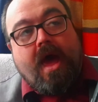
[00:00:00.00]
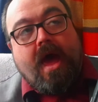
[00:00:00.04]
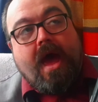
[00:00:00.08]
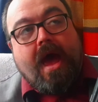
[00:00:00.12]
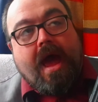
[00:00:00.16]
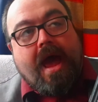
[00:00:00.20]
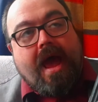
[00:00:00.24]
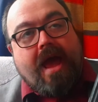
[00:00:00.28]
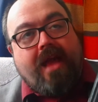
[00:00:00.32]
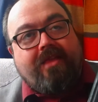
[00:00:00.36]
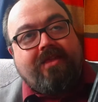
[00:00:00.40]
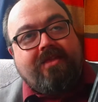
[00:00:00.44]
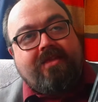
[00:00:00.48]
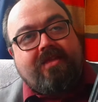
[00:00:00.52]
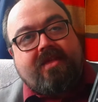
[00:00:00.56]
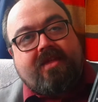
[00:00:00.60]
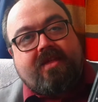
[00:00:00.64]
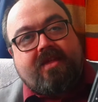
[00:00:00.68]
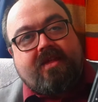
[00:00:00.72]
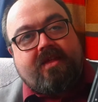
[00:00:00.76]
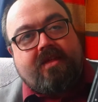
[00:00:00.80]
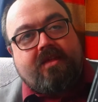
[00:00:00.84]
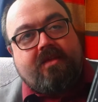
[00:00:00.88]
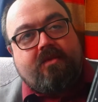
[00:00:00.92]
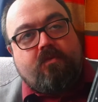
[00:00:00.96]
And
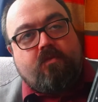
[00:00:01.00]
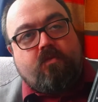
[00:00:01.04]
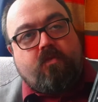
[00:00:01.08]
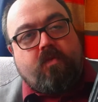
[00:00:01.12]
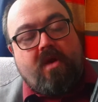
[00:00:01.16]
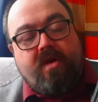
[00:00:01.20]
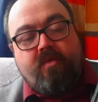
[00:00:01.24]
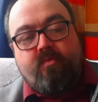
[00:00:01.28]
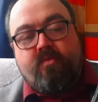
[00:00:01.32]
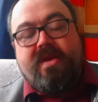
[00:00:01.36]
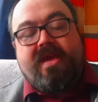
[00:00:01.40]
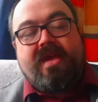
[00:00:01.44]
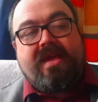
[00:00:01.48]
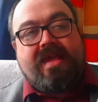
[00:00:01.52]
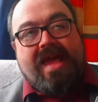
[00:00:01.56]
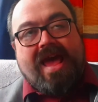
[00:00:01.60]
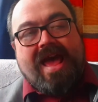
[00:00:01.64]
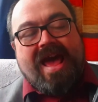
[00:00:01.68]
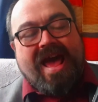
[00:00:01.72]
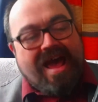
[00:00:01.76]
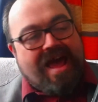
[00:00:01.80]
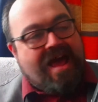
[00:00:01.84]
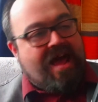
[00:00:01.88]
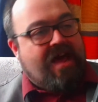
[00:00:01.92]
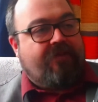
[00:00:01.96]
what we
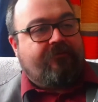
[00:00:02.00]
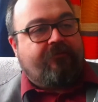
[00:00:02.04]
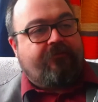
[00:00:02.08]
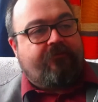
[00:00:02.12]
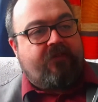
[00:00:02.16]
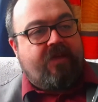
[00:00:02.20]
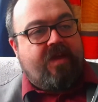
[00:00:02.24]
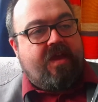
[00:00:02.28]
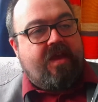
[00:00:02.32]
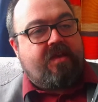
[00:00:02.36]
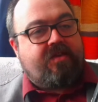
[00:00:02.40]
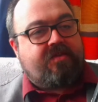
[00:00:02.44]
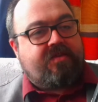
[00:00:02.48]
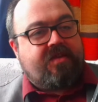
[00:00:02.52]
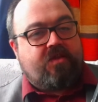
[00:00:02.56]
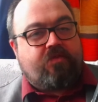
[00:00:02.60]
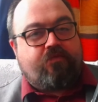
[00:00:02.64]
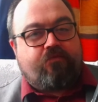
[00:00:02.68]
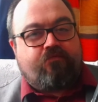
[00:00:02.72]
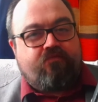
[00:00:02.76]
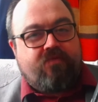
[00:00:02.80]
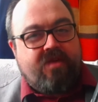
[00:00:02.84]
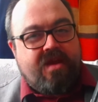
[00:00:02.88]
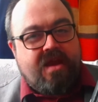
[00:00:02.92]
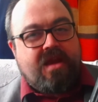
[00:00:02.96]
have is this
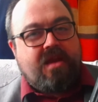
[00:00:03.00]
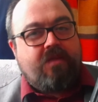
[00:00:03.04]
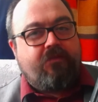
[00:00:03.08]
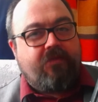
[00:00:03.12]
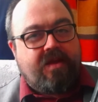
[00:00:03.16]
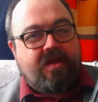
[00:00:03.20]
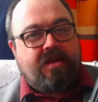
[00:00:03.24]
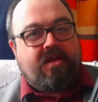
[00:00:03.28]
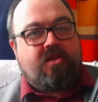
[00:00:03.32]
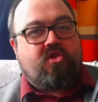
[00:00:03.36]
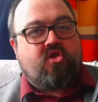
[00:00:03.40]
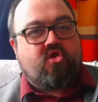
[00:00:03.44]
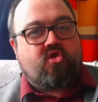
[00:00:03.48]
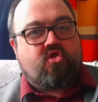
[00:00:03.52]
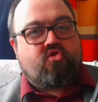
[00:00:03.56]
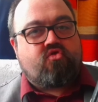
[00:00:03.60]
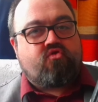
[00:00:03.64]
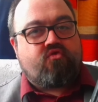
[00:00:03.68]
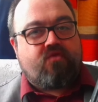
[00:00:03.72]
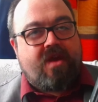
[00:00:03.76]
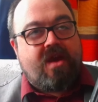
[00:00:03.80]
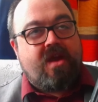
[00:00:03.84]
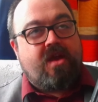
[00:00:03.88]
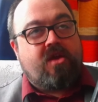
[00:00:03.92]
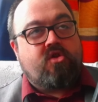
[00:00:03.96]
really, really
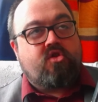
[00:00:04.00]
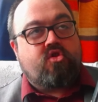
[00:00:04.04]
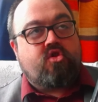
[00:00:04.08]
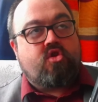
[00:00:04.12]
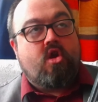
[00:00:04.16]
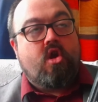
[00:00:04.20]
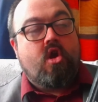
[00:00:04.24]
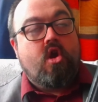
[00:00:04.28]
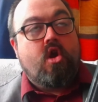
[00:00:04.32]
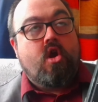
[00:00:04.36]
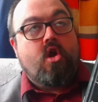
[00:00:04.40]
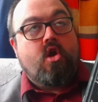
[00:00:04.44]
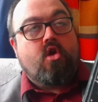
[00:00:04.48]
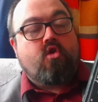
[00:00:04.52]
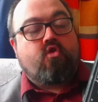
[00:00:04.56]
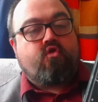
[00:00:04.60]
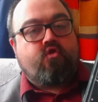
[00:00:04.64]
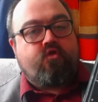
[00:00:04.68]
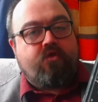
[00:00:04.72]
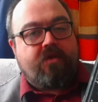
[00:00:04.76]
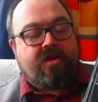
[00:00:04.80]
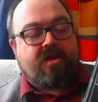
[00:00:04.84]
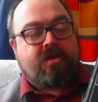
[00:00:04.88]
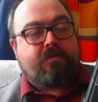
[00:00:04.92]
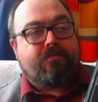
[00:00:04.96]
strange
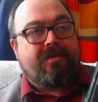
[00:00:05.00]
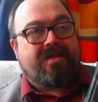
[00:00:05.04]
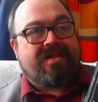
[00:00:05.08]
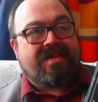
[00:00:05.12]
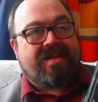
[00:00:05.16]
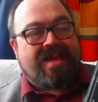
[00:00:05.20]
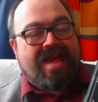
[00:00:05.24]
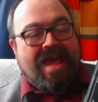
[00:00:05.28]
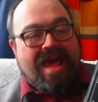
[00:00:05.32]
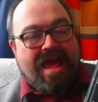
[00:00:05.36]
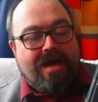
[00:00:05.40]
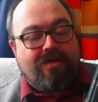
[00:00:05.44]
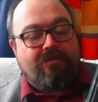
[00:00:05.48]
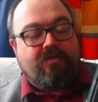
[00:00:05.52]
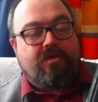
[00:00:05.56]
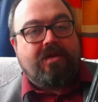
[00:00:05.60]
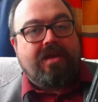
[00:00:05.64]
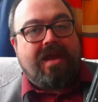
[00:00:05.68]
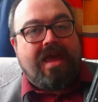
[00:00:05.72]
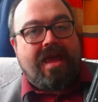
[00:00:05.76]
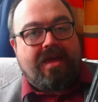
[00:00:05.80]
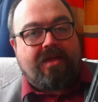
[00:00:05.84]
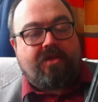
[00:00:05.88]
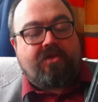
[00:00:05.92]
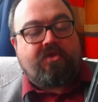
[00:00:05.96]
Christmas
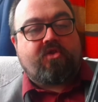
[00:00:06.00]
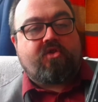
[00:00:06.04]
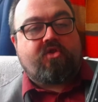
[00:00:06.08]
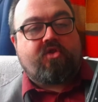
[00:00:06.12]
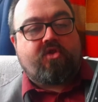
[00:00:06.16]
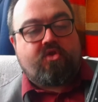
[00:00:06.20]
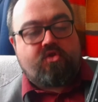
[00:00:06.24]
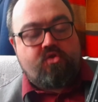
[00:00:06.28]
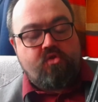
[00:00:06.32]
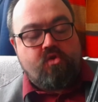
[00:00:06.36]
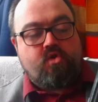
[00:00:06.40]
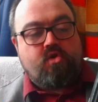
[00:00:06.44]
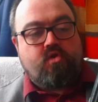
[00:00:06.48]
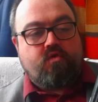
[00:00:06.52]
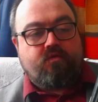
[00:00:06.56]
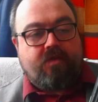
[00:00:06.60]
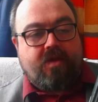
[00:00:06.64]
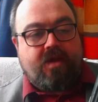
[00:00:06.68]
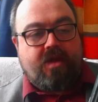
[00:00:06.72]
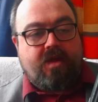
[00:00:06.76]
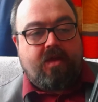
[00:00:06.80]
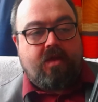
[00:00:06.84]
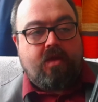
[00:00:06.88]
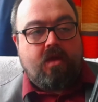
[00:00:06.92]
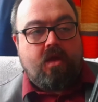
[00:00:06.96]
Carol-esque
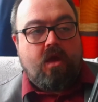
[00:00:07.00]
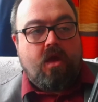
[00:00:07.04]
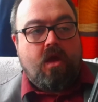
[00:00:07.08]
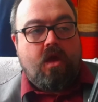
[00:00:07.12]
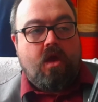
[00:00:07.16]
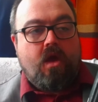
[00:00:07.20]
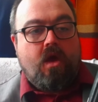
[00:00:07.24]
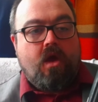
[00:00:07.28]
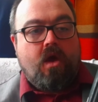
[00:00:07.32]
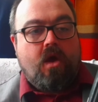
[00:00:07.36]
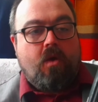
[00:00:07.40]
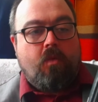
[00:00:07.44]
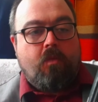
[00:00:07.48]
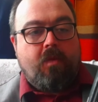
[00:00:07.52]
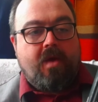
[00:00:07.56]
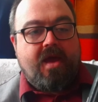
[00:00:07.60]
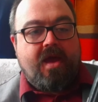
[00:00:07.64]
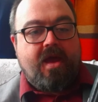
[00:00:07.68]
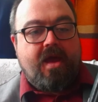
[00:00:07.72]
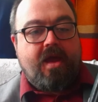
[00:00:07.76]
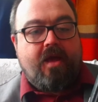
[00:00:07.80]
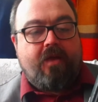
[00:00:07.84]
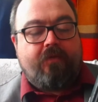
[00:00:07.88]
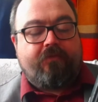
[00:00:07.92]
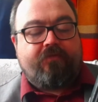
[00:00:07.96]
story
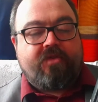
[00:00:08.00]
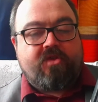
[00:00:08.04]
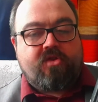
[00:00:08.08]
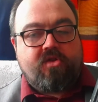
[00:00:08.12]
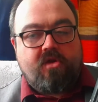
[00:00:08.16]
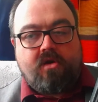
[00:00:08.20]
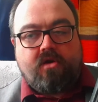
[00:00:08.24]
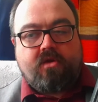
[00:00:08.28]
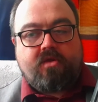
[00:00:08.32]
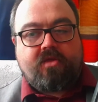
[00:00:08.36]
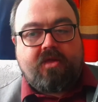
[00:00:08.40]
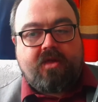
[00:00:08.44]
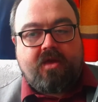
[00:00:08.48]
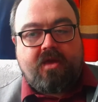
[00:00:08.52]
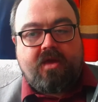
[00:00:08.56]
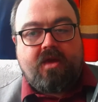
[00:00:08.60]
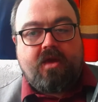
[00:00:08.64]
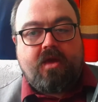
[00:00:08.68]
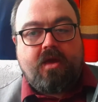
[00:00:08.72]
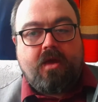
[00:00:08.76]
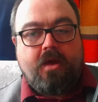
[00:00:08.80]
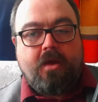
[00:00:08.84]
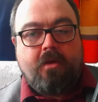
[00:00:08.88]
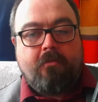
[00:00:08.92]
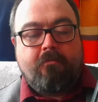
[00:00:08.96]
where the
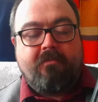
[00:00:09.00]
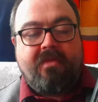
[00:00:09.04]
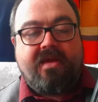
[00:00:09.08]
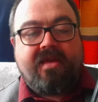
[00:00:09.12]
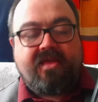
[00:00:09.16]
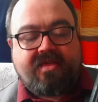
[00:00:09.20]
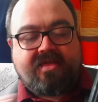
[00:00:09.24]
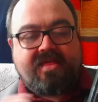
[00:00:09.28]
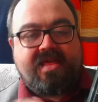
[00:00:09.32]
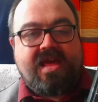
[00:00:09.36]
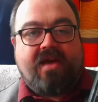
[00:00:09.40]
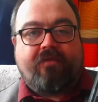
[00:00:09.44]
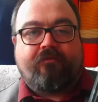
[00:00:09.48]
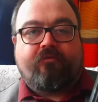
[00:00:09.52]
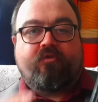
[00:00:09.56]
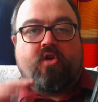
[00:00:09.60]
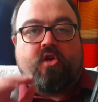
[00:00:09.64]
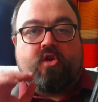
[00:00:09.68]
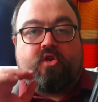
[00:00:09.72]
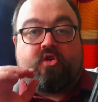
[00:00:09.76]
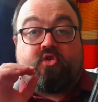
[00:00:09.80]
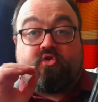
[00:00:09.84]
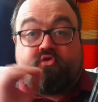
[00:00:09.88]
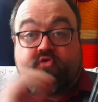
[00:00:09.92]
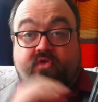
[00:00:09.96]
Doctor meets
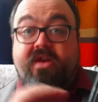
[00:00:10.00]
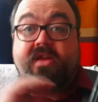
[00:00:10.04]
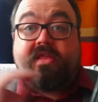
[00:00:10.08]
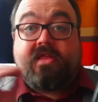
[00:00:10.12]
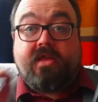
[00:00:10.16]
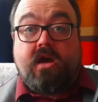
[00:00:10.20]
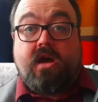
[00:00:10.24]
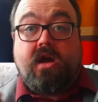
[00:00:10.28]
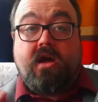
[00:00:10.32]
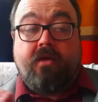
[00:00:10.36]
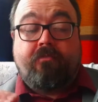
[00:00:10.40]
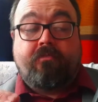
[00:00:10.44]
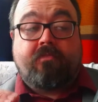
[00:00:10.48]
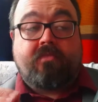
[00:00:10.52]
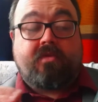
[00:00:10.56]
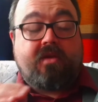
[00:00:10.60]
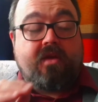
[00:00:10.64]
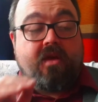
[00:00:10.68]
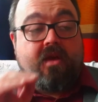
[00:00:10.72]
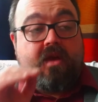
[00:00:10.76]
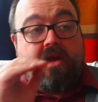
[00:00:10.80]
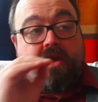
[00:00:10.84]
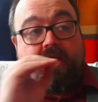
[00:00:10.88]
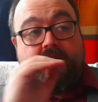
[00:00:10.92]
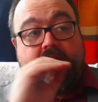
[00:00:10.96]
Davros 3 times
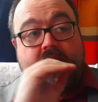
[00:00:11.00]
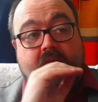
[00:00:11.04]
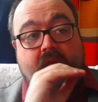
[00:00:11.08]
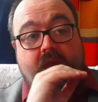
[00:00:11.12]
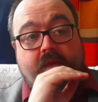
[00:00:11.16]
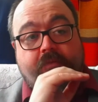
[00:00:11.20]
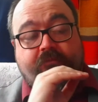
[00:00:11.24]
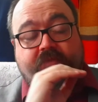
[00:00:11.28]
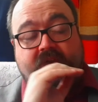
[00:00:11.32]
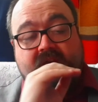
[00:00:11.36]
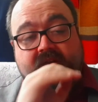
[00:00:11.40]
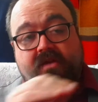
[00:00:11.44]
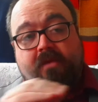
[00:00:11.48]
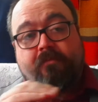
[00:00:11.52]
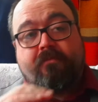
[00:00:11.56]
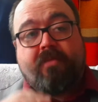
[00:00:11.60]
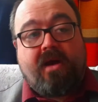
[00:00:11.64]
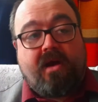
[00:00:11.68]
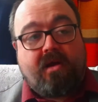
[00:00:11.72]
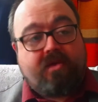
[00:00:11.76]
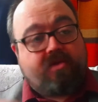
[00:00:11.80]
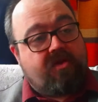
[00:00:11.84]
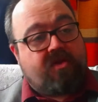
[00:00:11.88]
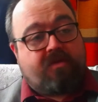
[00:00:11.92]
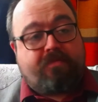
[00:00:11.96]
in varying
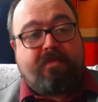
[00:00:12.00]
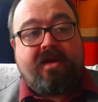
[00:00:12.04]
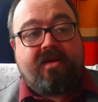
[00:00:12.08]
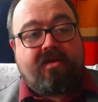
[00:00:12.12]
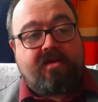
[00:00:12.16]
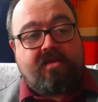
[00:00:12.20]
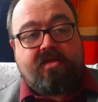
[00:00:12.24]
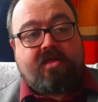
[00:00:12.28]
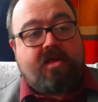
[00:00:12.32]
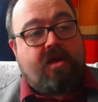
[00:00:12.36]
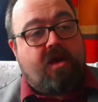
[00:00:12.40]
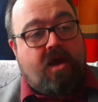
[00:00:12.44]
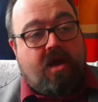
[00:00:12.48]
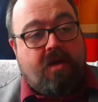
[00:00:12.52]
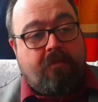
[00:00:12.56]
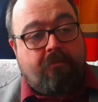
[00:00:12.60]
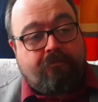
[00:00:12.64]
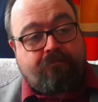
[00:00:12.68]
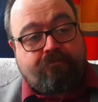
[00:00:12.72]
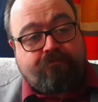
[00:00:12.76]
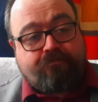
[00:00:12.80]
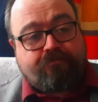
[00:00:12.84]
parts of space and time,